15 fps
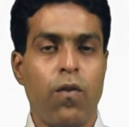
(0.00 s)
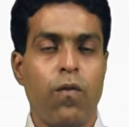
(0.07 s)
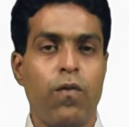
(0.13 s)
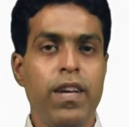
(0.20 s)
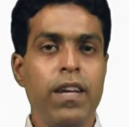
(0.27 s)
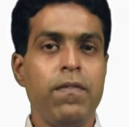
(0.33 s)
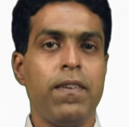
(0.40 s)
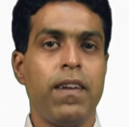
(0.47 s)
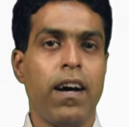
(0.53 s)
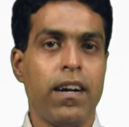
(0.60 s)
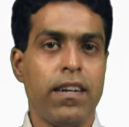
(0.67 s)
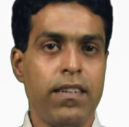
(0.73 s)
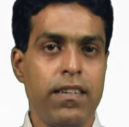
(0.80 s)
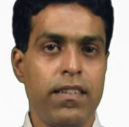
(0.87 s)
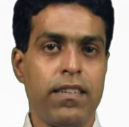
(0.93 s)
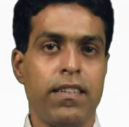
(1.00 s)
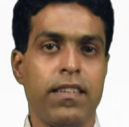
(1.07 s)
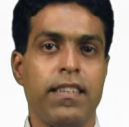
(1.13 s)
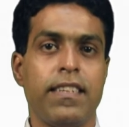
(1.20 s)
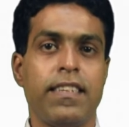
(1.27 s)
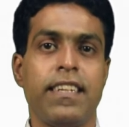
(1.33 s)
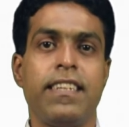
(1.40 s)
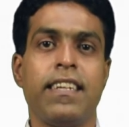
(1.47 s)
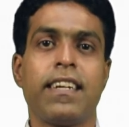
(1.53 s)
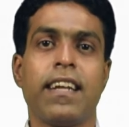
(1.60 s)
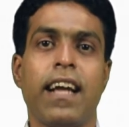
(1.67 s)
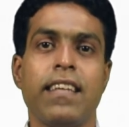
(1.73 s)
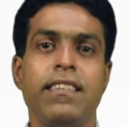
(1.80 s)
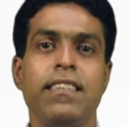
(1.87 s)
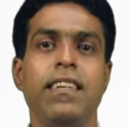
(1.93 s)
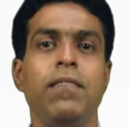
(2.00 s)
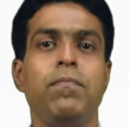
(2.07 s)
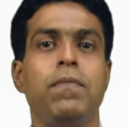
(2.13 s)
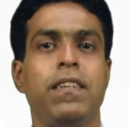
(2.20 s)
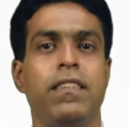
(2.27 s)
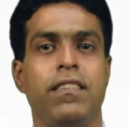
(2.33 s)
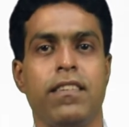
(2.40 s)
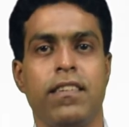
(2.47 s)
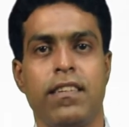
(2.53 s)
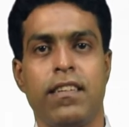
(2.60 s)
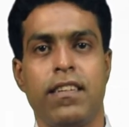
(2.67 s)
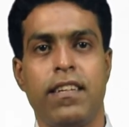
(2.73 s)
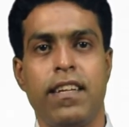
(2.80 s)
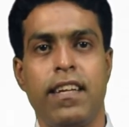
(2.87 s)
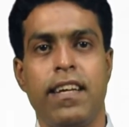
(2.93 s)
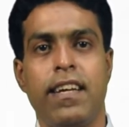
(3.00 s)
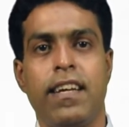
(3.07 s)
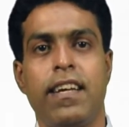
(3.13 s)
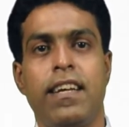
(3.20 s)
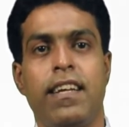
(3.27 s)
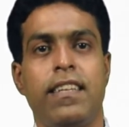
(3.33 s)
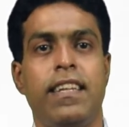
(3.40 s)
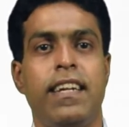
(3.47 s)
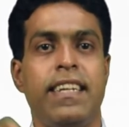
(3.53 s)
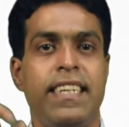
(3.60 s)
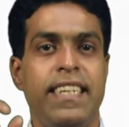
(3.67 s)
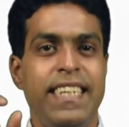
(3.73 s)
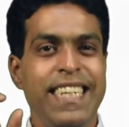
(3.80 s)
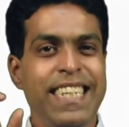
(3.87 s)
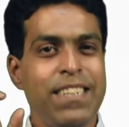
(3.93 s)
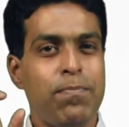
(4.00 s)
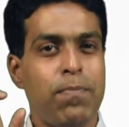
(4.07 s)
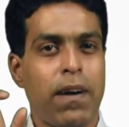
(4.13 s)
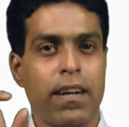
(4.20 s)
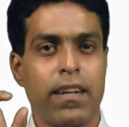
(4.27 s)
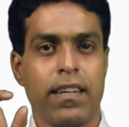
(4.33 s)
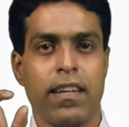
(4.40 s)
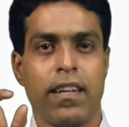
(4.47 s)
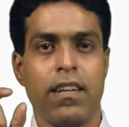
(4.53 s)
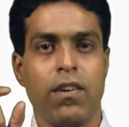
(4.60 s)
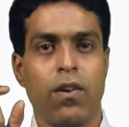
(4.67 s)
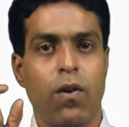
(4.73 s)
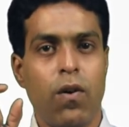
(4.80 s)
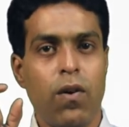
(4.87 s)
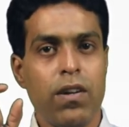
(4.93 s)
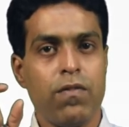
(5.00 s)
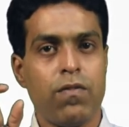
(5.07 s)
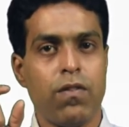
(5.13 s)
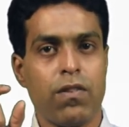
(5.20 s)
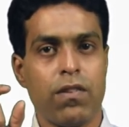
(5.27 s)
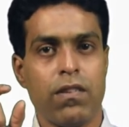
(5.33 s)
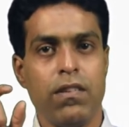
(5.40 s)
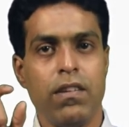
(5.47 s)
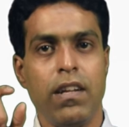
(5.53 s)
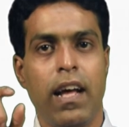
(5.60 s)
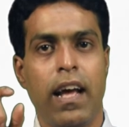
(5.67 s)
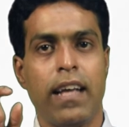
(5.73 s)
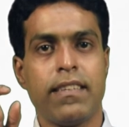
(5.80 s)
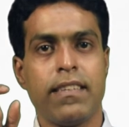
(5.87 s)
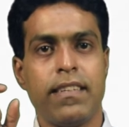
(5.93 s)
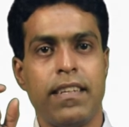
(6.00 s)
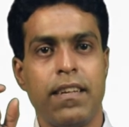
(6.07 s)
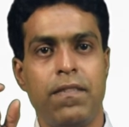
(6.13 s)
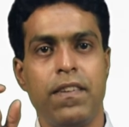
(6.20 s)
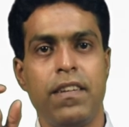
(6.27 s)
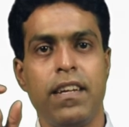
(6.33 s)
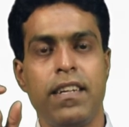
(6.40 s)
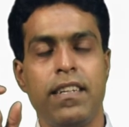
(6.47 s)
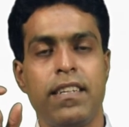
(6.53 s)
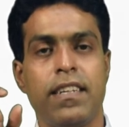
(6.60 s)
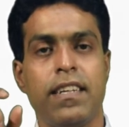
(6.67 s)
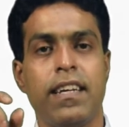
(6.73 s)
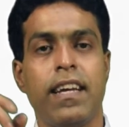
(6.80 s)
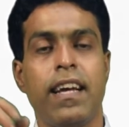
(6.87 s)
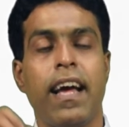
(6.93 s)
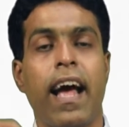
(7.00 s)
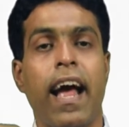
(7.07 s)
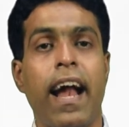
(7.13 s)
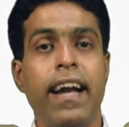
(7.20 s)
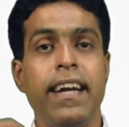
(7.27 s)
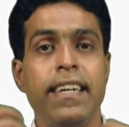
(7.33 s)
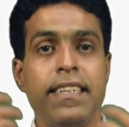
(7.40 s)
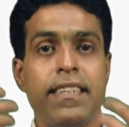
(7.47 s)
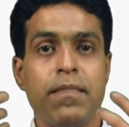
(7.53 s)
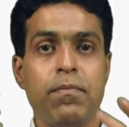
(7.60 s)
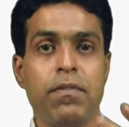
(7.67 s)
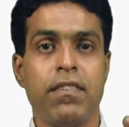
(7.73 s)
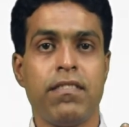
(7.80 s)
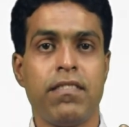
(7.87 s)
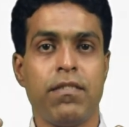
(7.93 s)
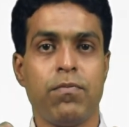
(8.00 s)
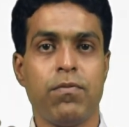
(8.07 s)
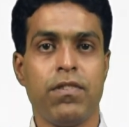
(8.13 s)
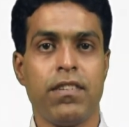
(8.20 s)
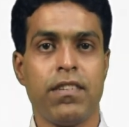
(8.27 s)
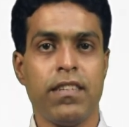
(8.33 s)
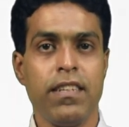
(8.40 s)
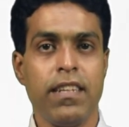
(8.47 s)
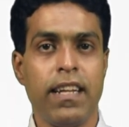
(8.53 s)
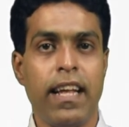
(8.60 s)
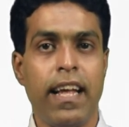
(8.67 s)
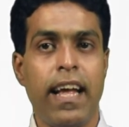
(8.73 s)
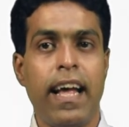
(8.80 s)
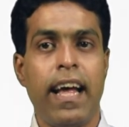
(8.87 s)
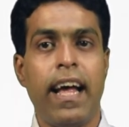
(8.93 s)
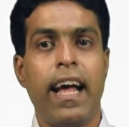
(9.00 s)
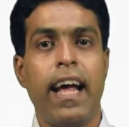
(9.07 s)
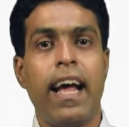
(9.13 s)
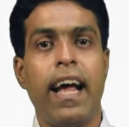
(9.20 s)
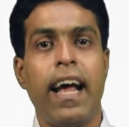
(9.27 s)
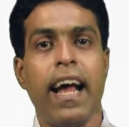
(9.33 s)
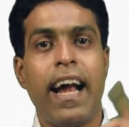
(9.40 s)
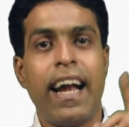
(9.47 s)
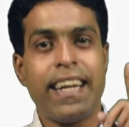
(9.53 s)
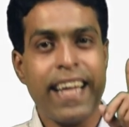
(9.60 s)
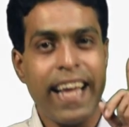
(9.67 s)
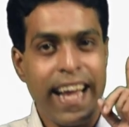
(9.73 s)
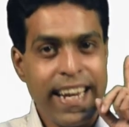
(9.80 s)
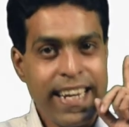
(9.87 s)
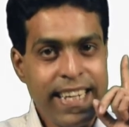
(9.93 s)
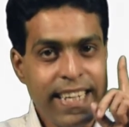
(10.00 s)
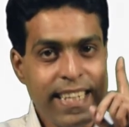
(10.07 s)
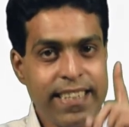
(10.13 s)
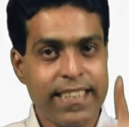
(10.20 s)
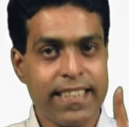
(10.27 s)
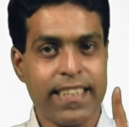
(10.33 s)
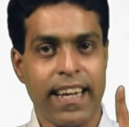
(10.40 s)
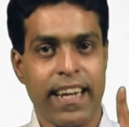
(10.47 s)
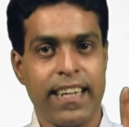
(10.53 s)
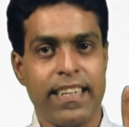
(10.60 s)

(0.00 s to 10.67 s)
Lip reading: We have learned that the classical picture that each particle or a photon has a definite and deterministic position at any instant